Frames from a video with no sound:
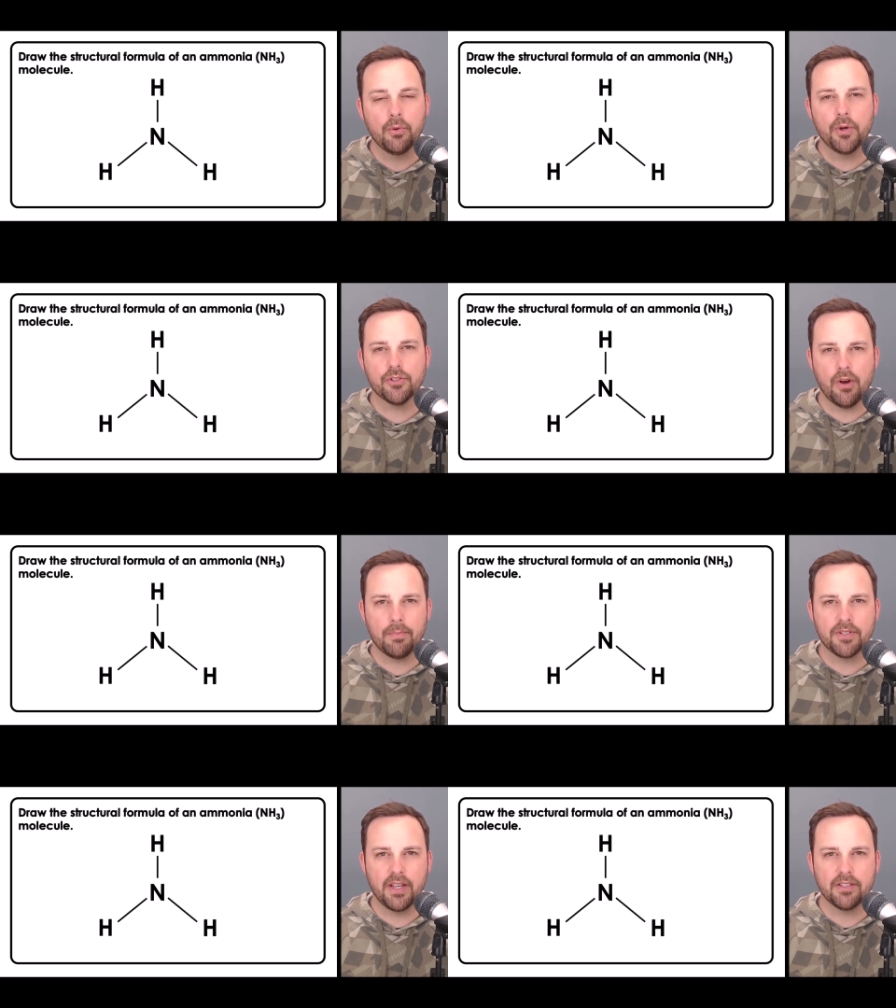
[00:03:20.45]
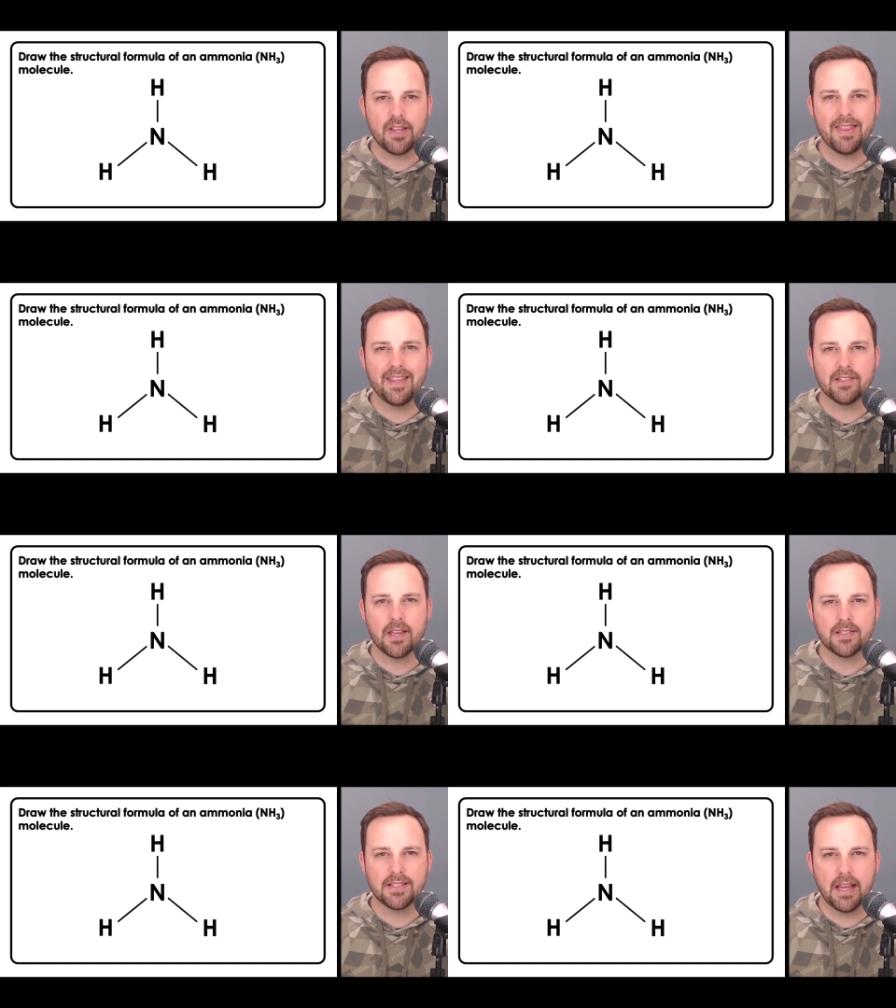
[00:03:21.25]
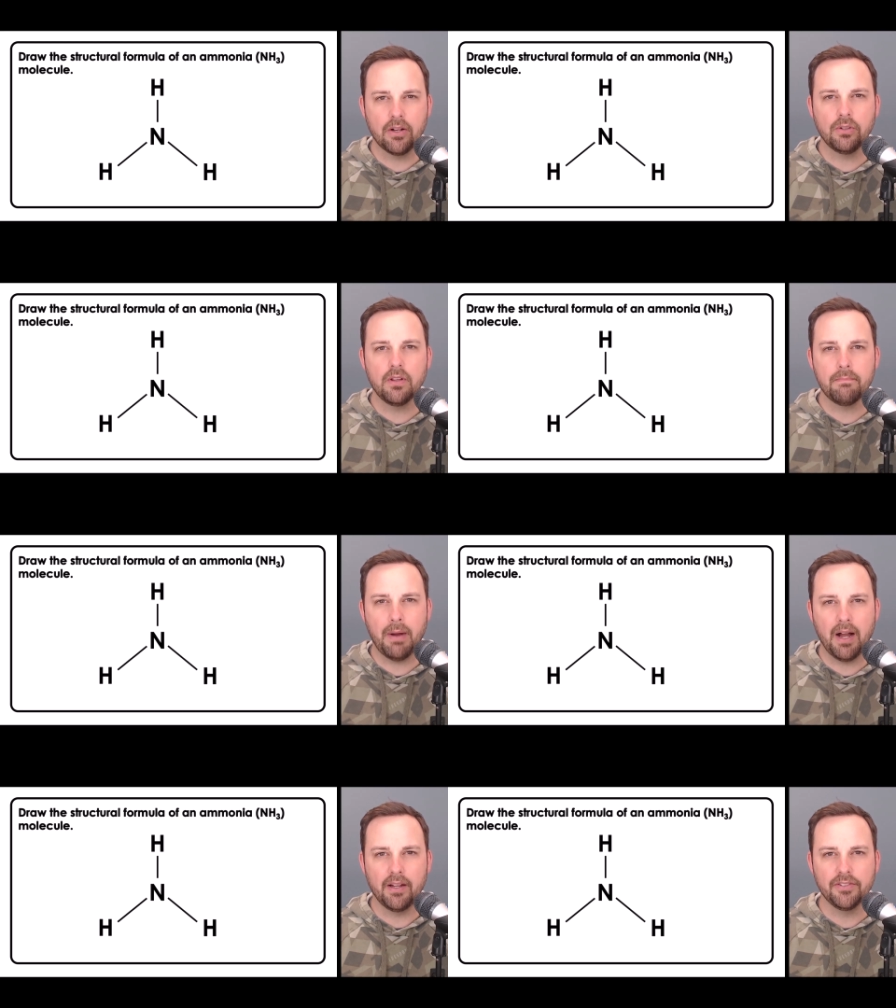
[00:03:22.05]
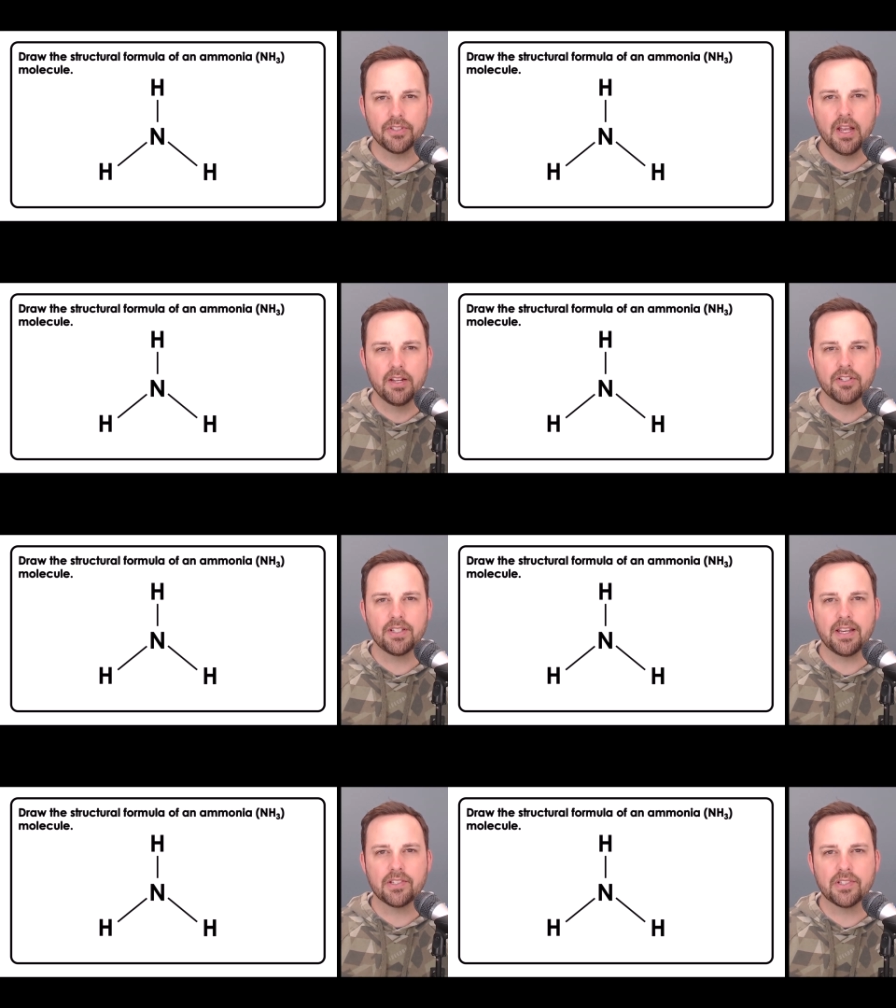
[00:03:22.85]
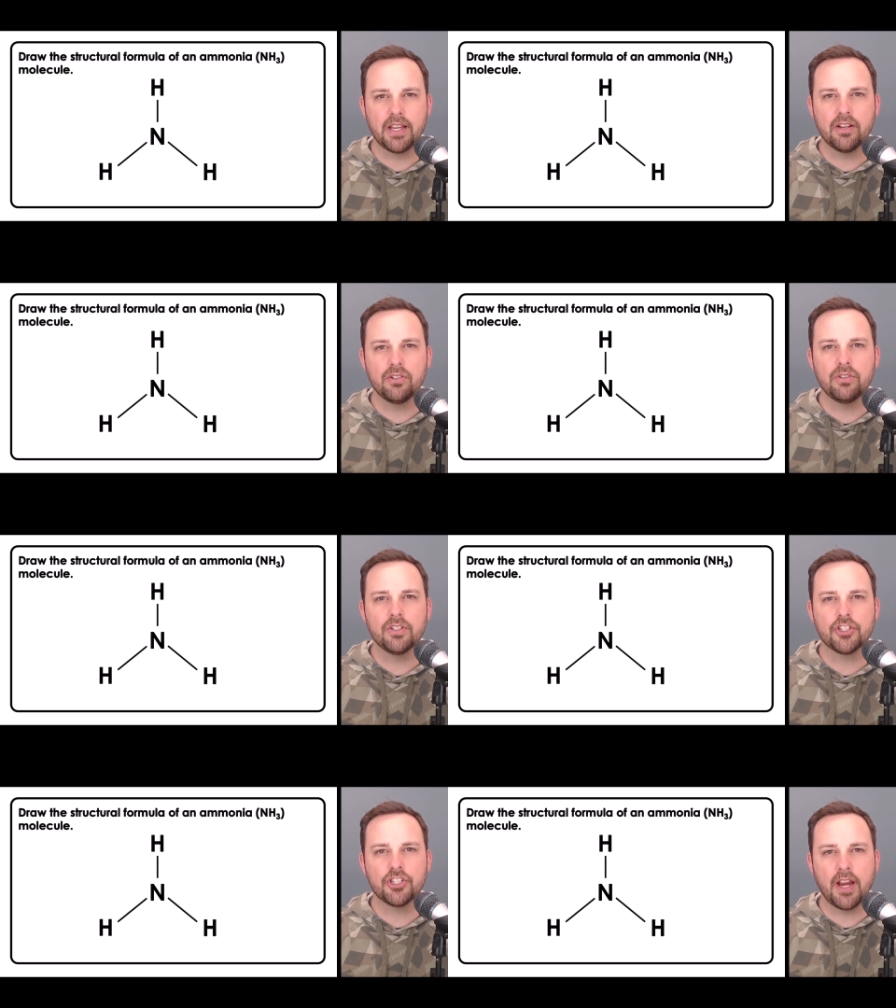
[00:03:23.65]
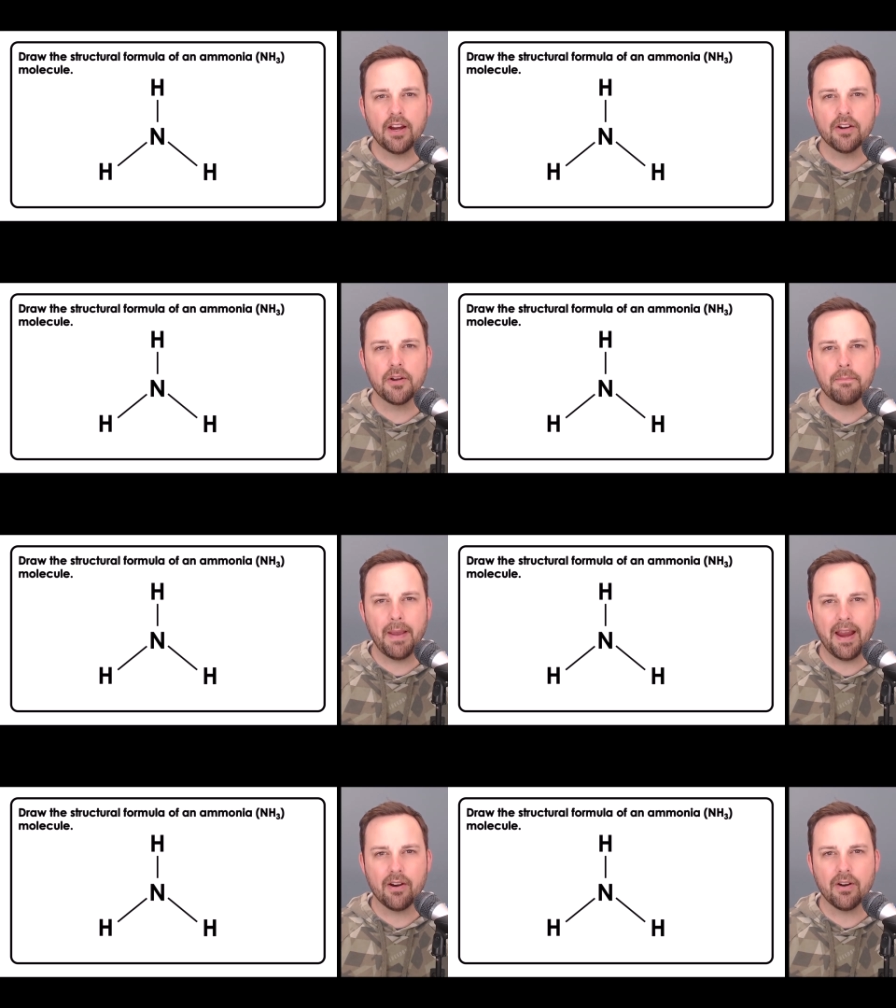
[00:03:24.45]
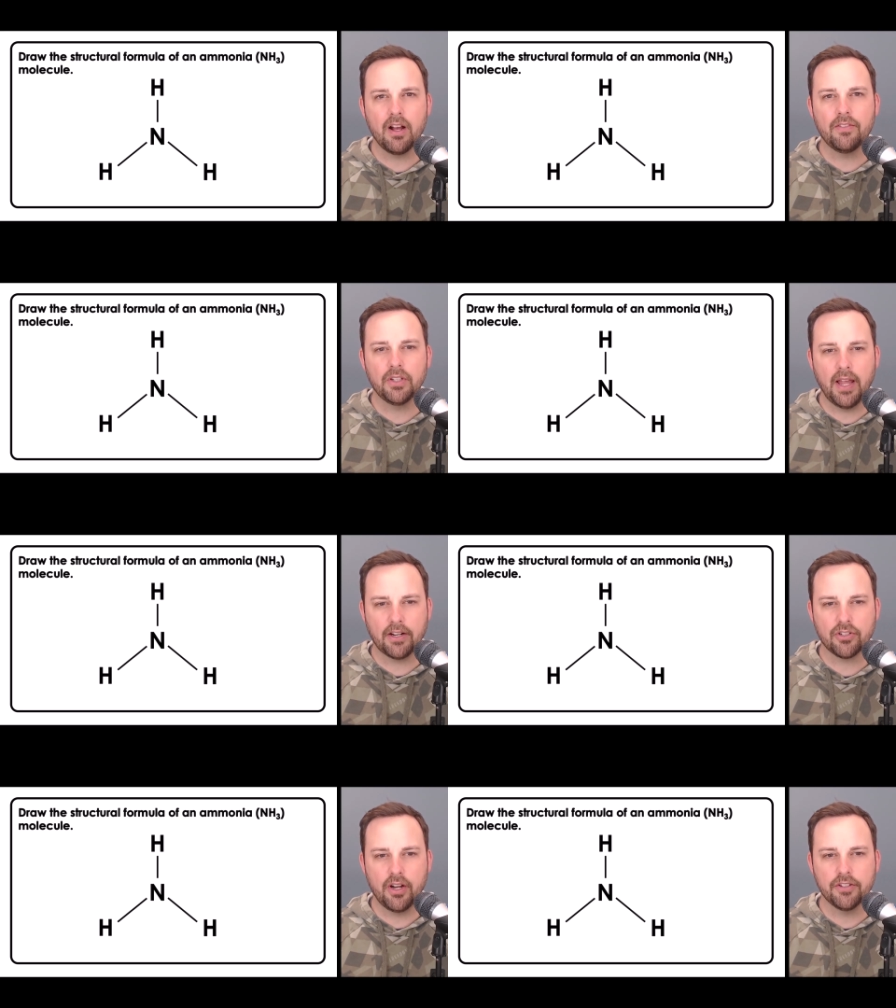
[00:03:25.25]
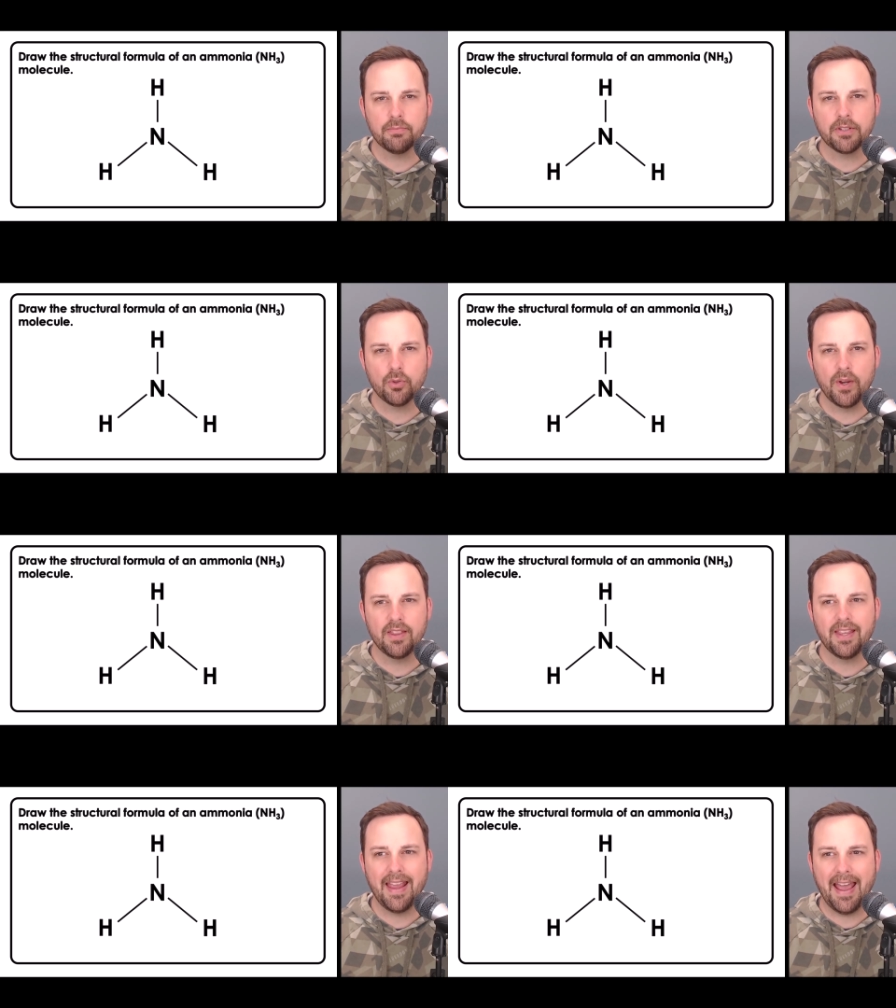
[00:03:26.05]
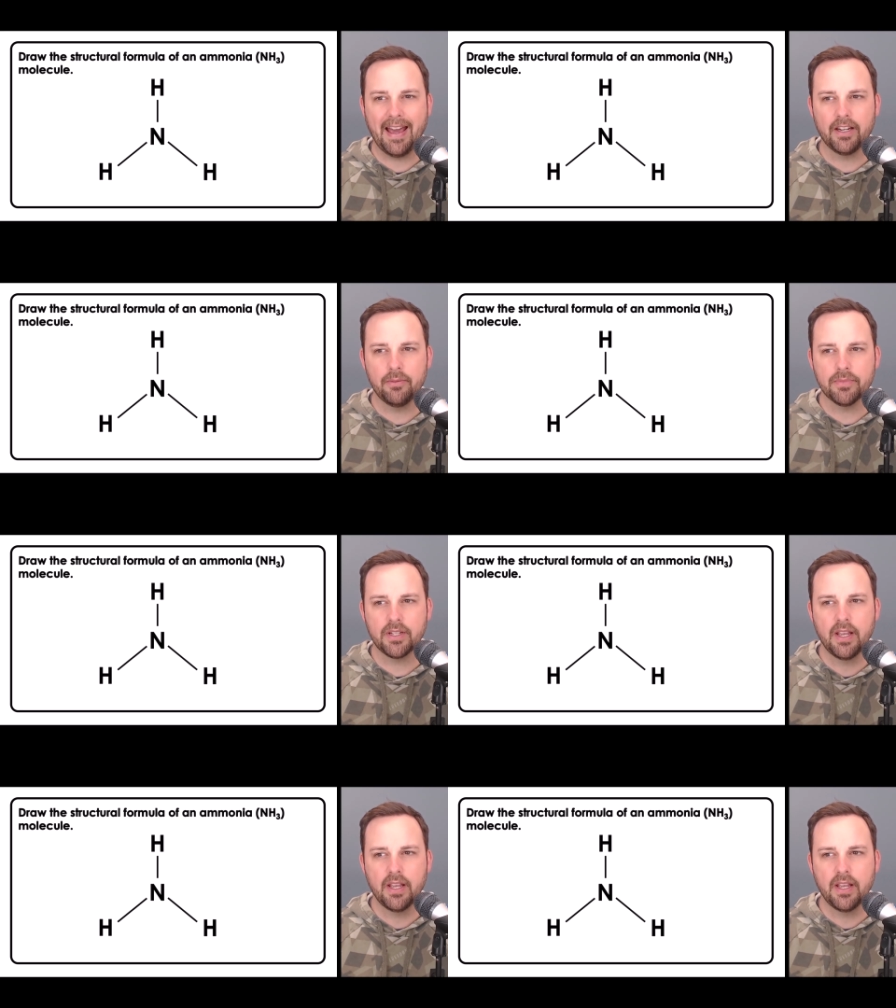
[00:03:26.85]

which represents these single bonds, just a single shared pair of electrons between the atoms.